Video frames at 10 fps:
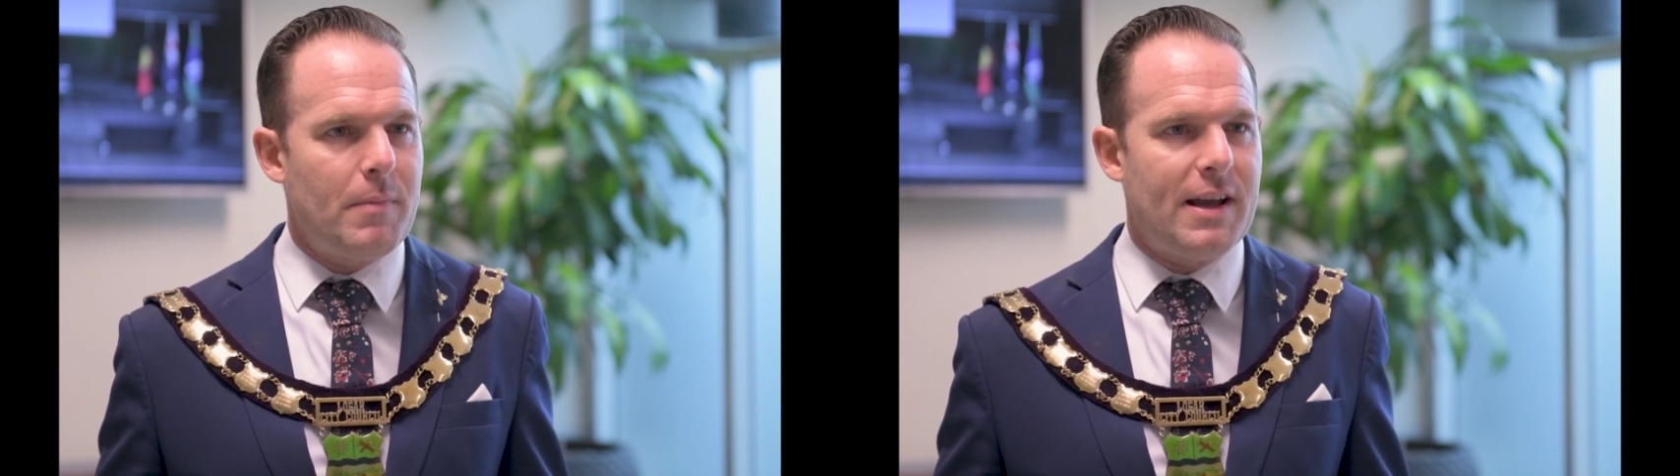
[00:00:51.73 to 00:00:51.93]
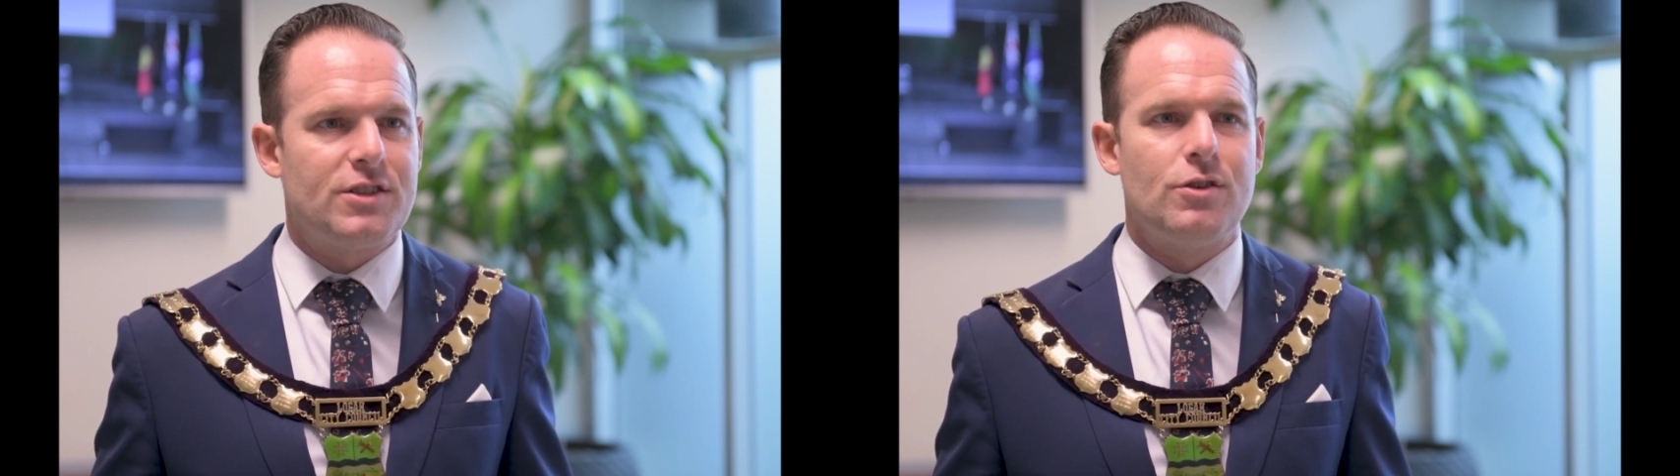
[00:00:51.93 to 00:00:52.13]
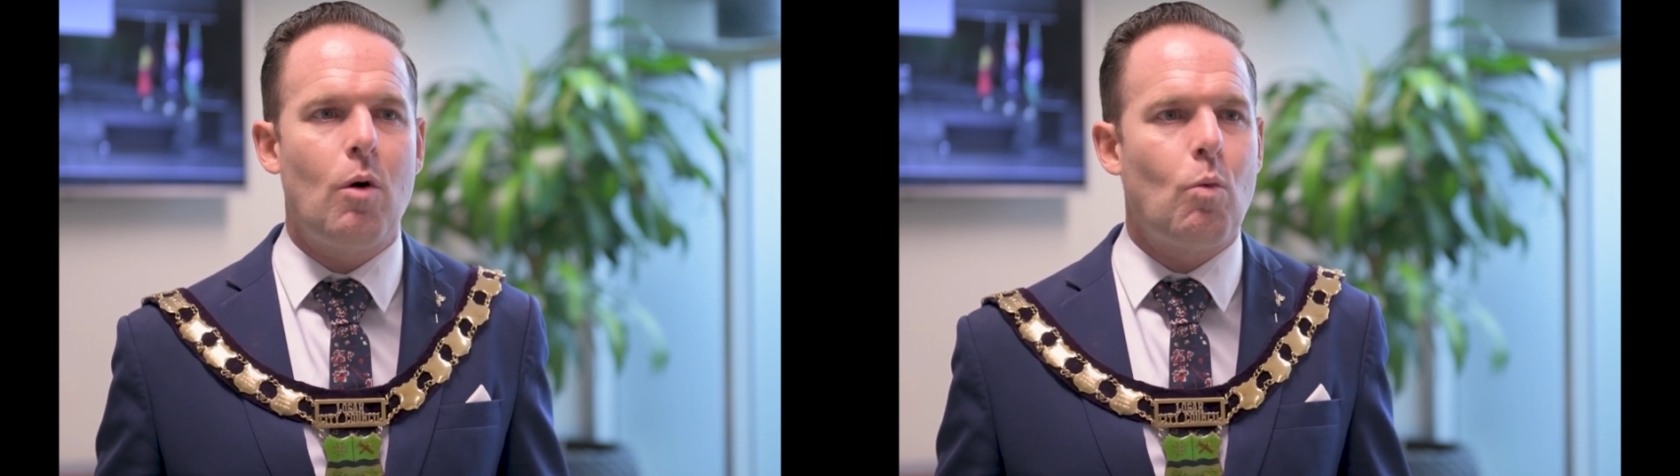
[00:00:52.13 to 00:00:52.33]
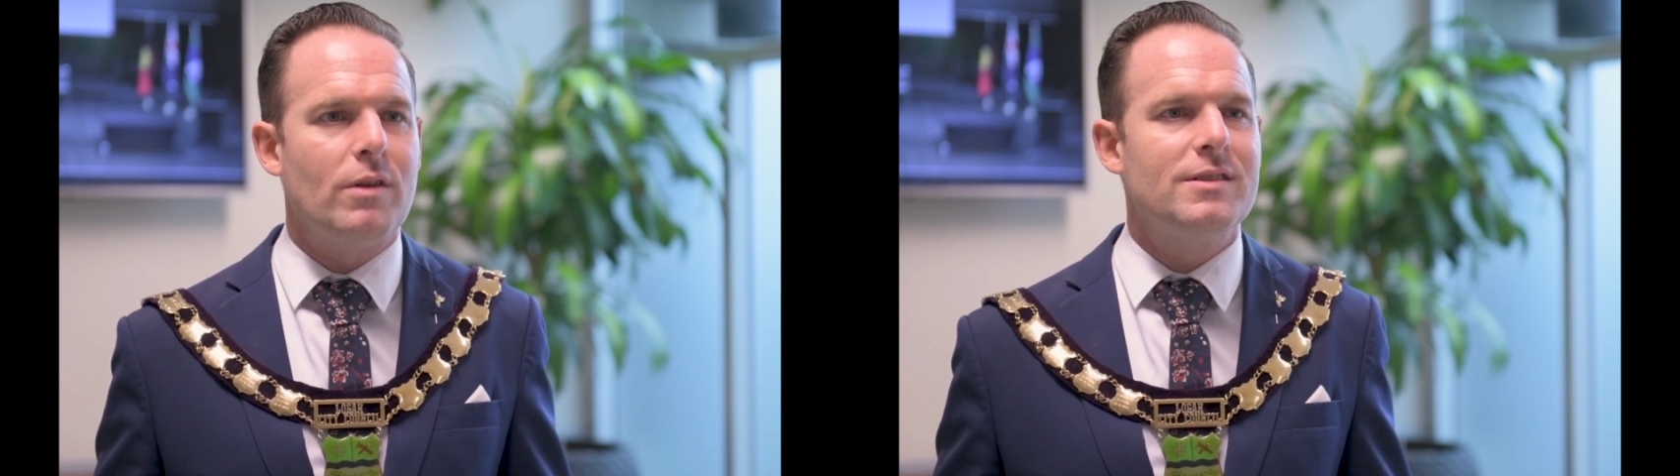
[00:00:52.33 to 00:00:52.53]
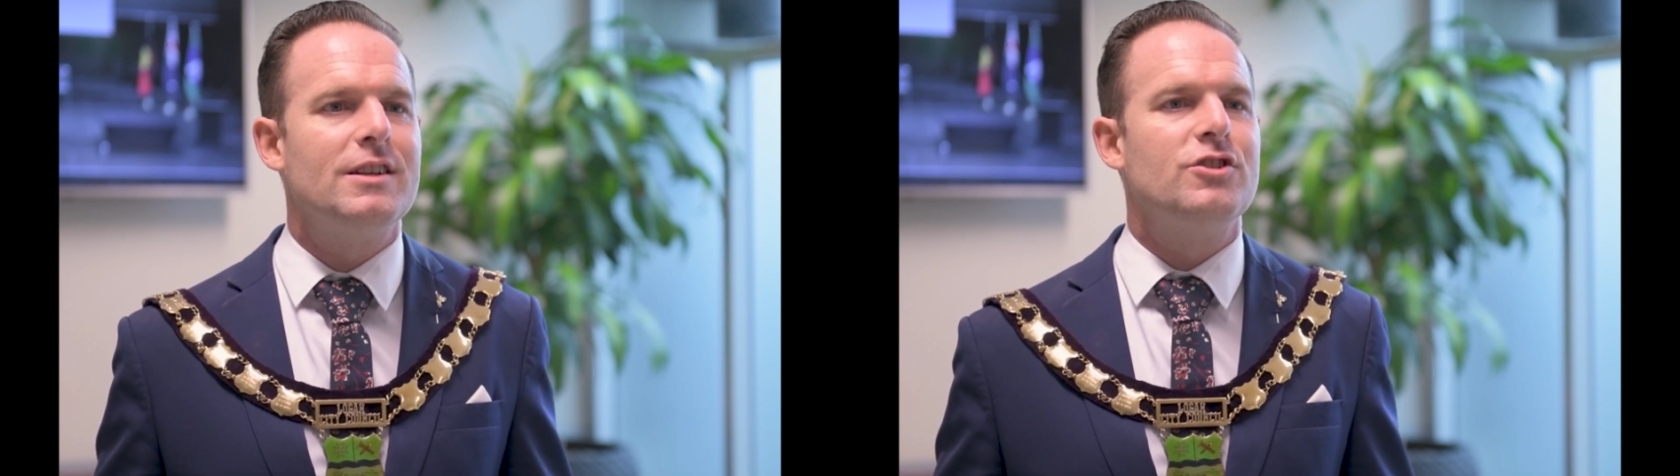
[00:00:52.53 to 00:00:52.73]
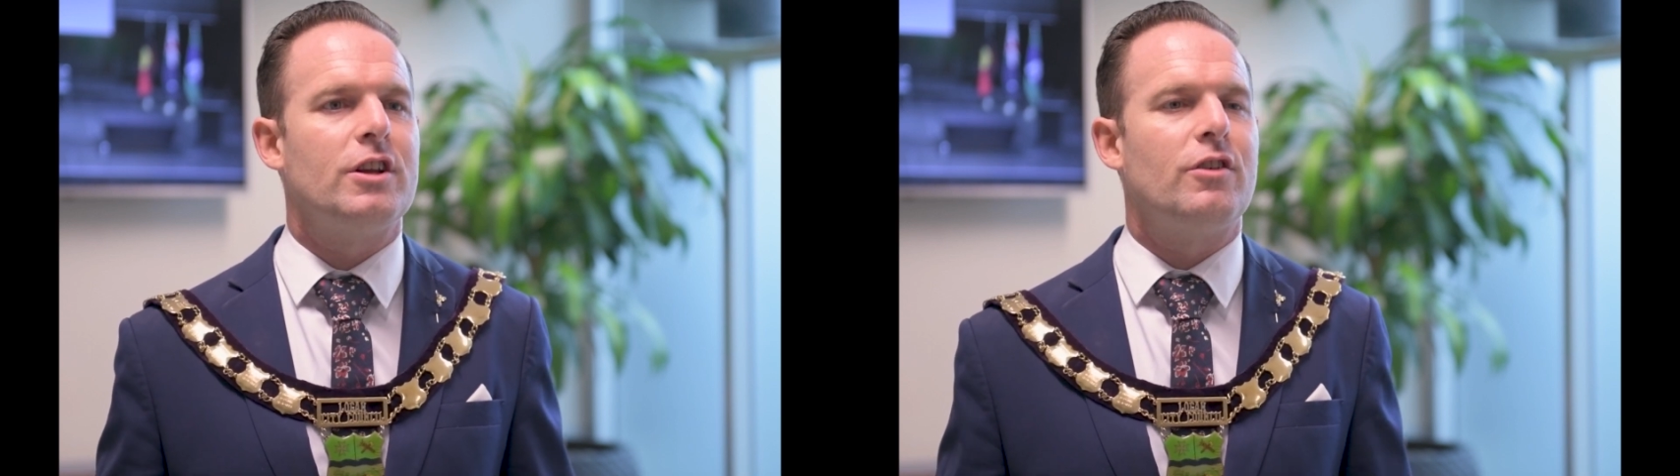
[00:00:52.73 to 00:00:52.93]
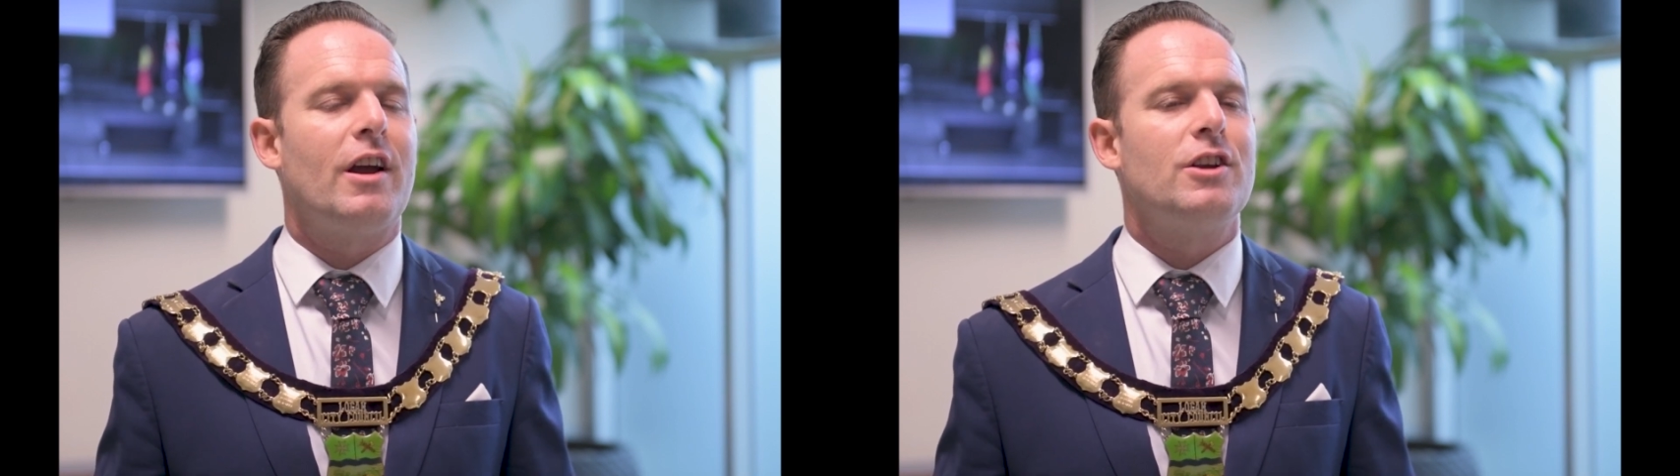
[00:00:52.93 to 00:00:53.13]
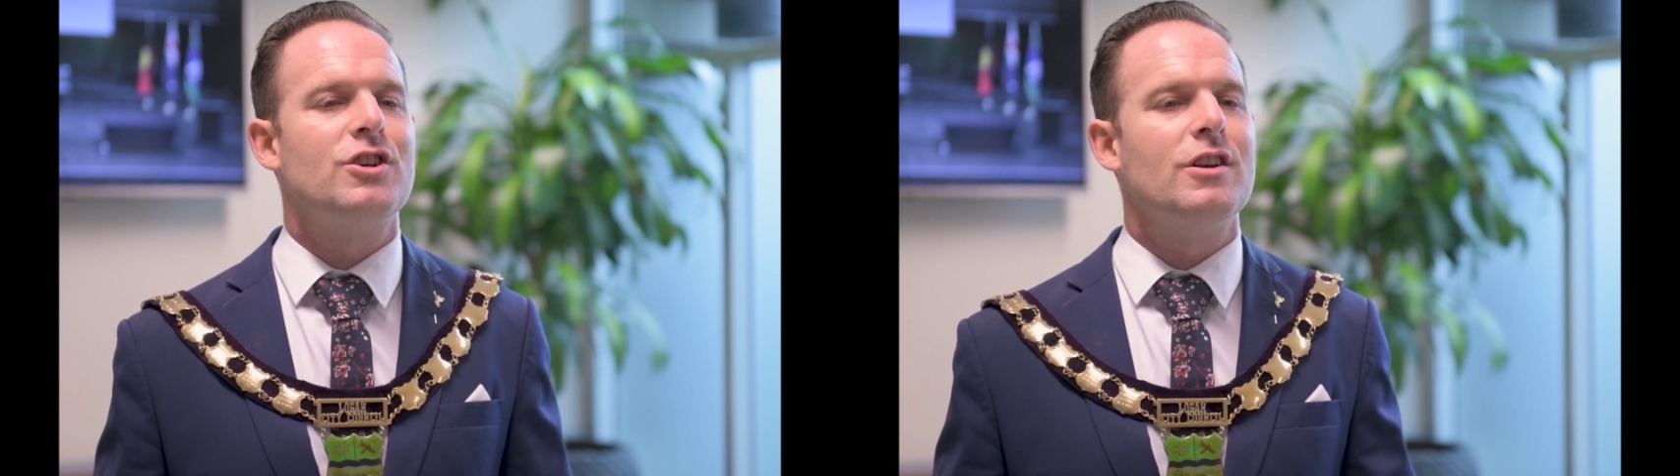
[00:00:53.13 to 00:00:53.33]
It's not once in a
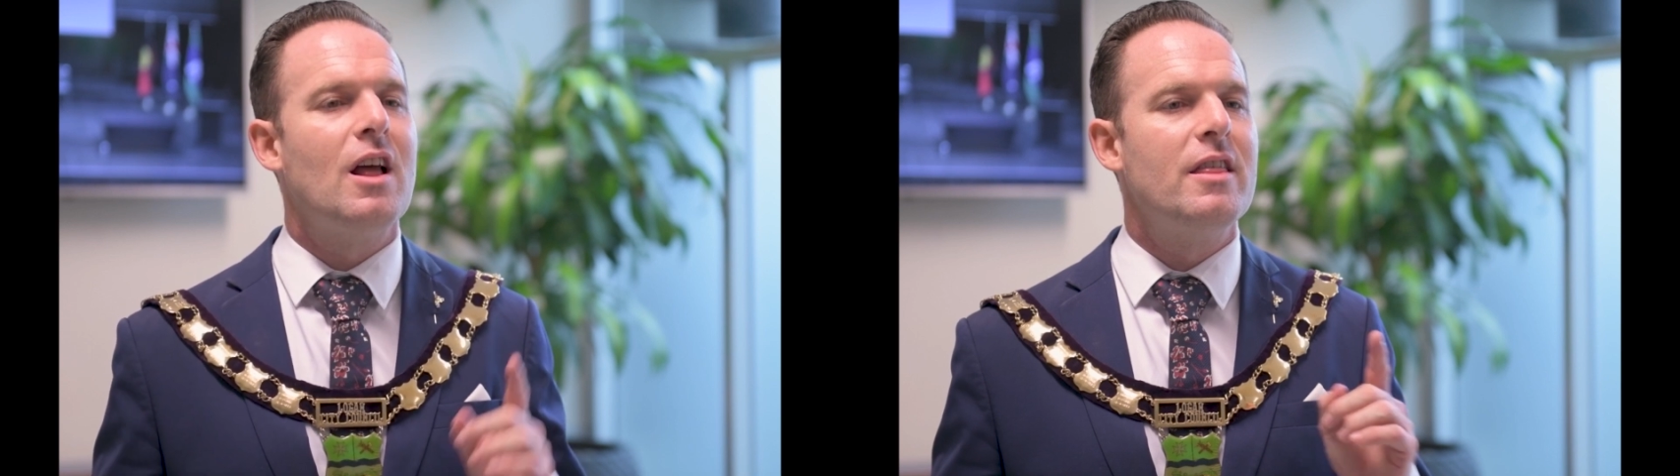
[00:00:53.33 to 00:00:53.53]
generation.